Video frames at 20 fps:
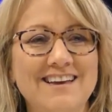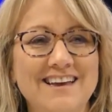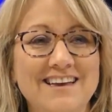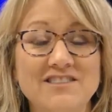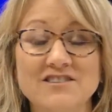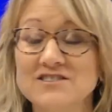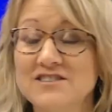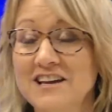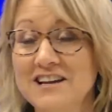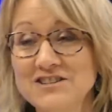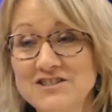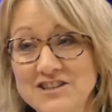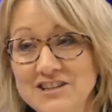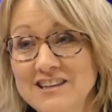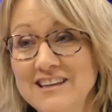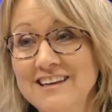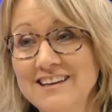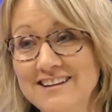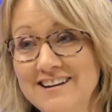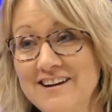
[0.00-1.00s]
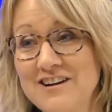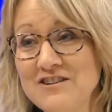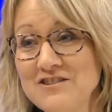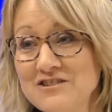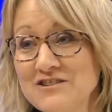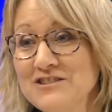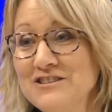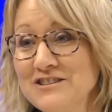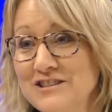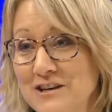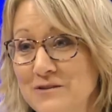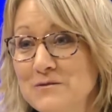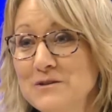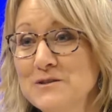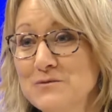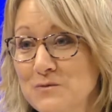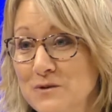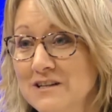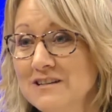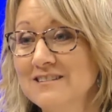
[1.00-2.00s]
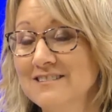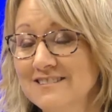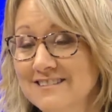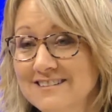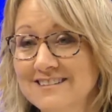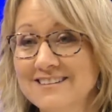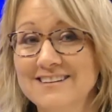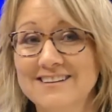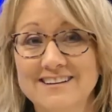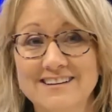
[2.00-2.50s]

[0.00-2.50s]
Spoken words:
And there's actually an article that was written